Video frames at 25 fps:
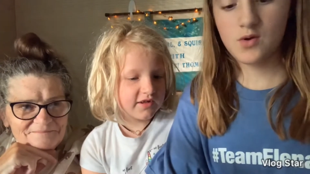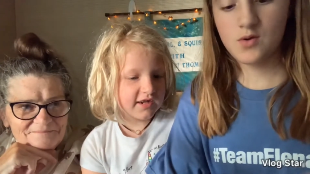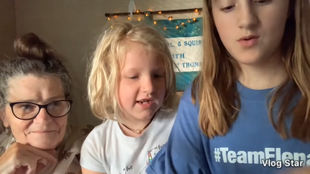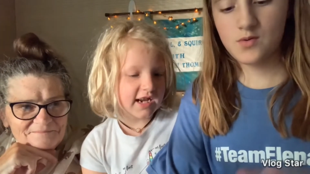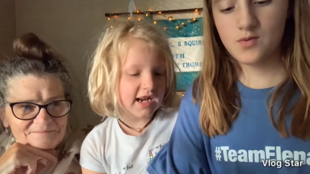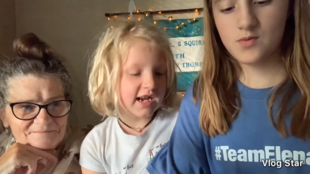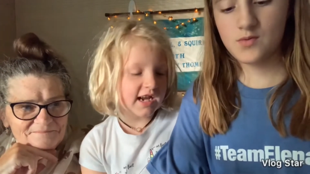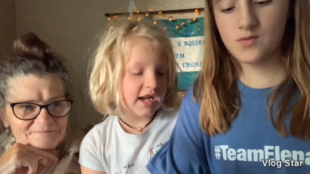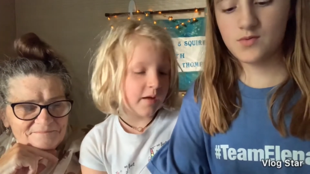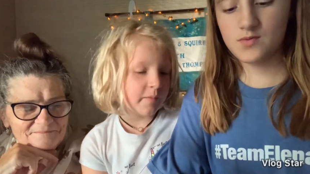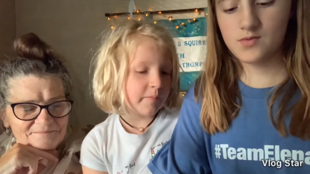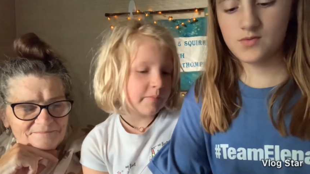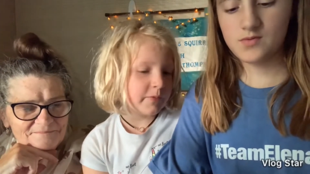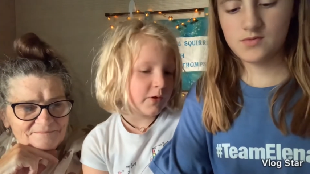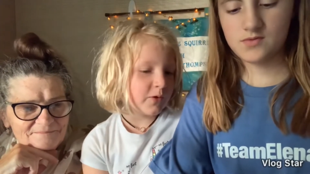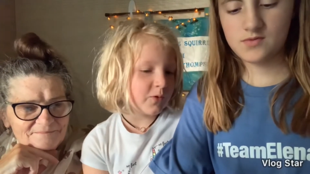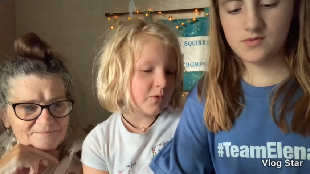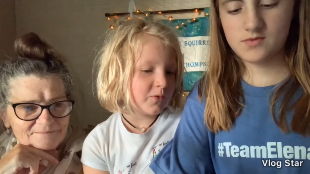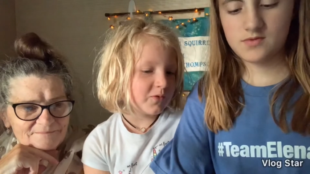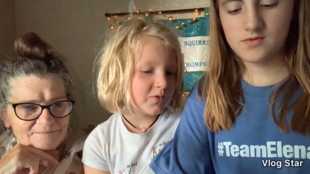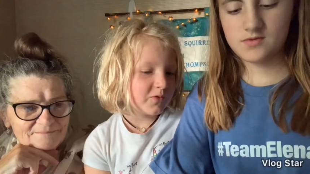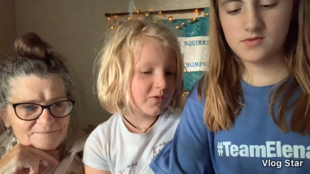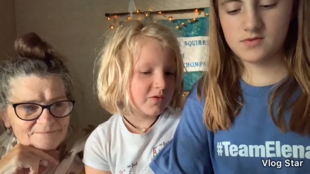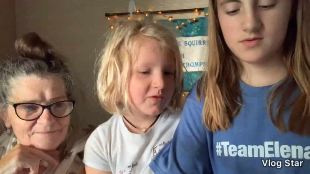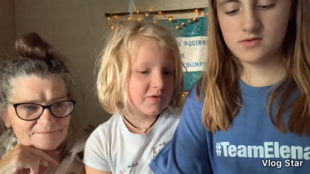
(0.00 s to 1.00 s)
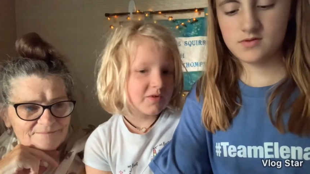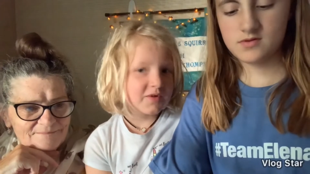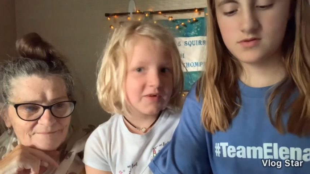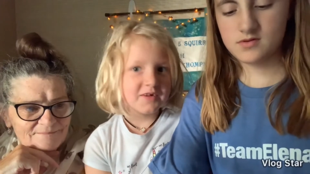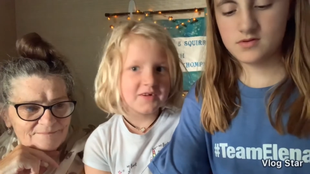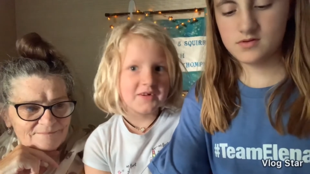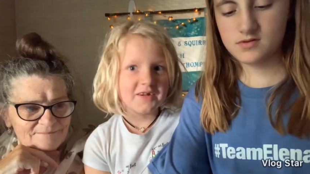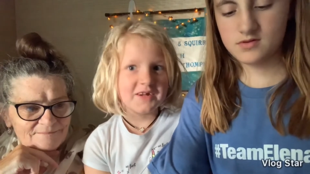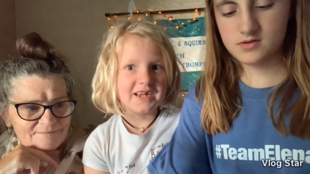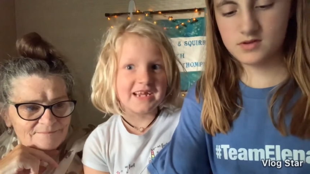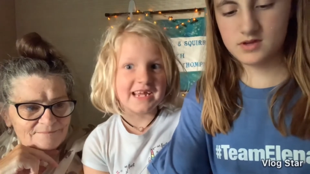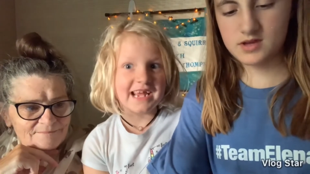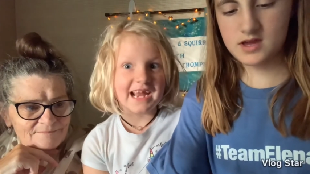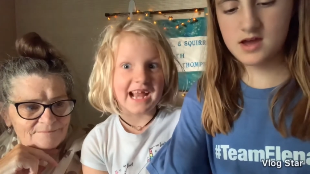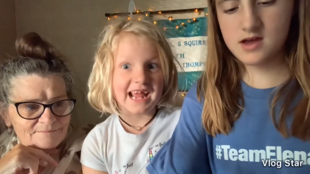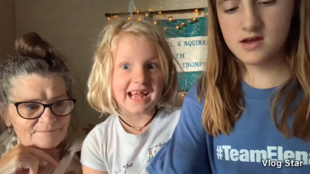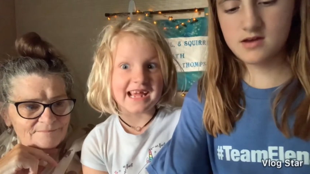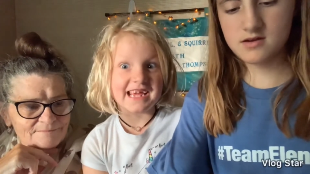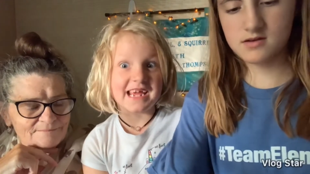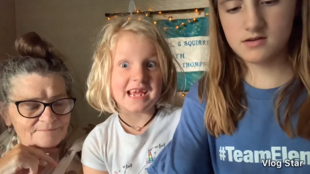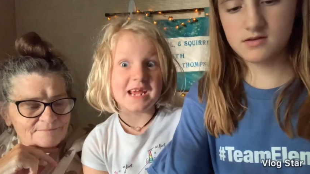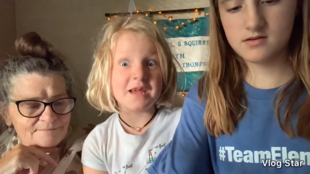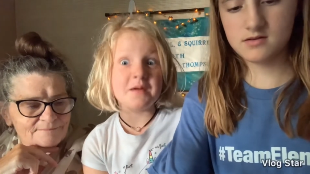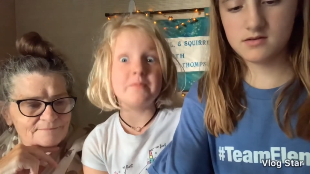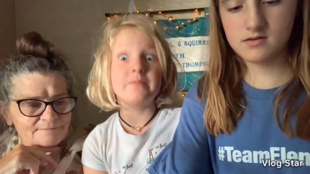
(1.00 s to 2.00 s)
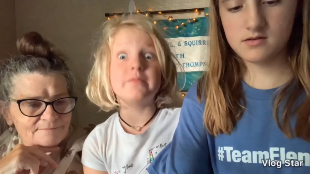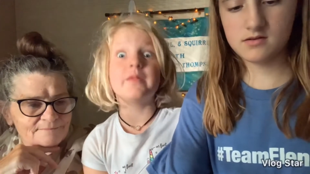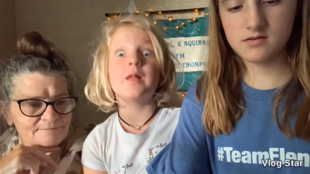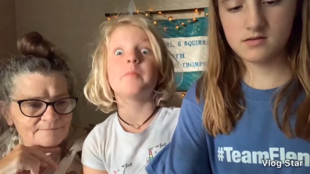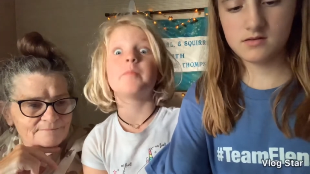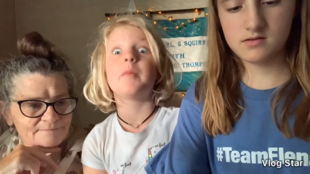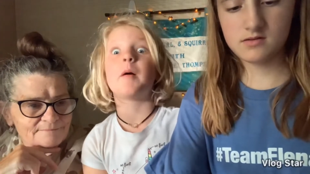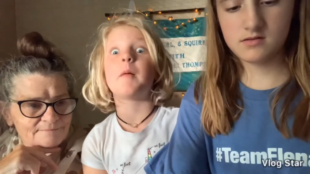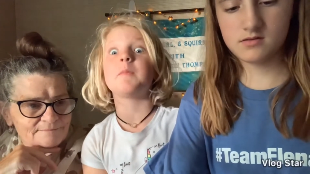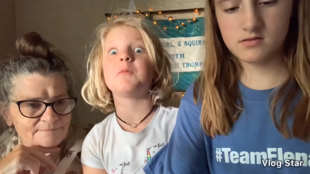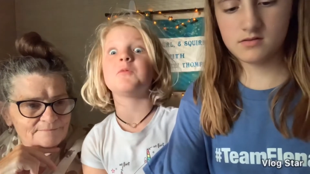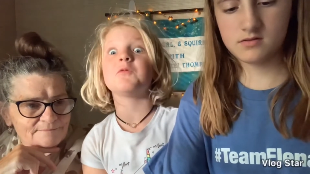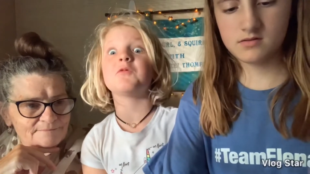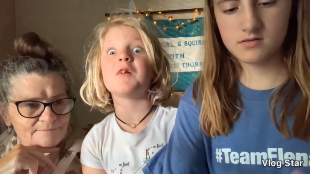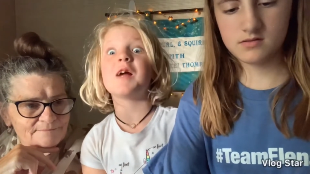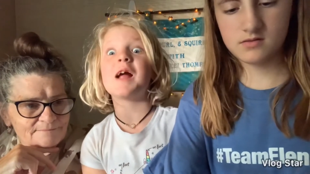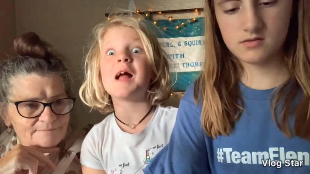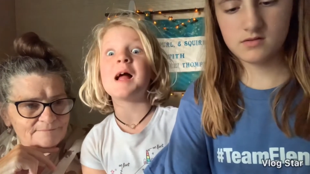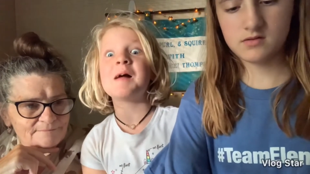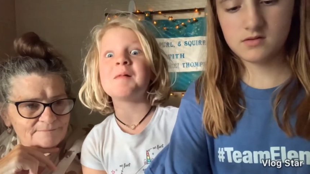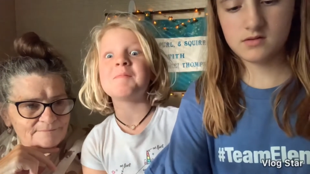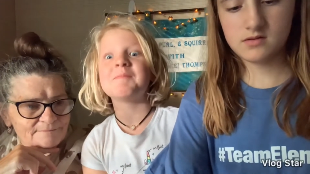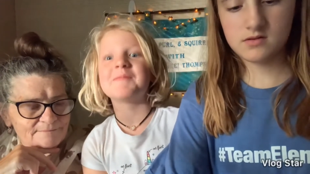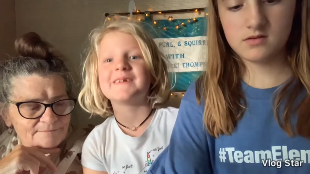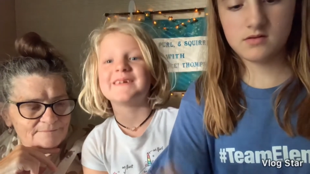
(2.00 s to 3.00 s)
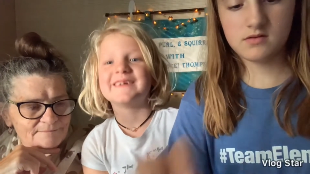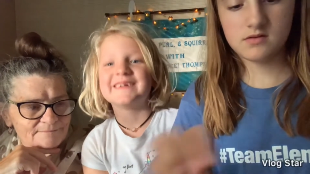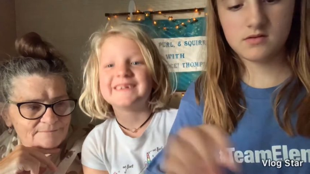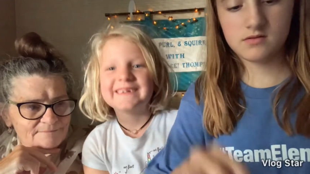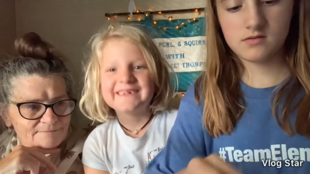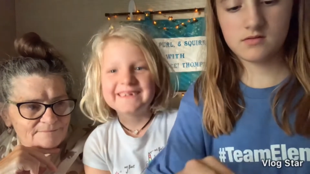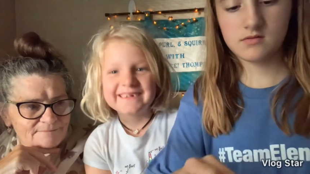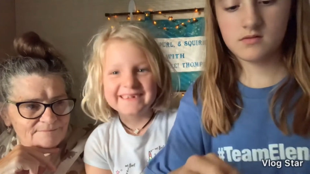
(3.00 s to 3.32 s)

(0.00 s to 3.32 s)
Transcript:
Speaker 1: Can I help you? Can I keep the bubble wrap?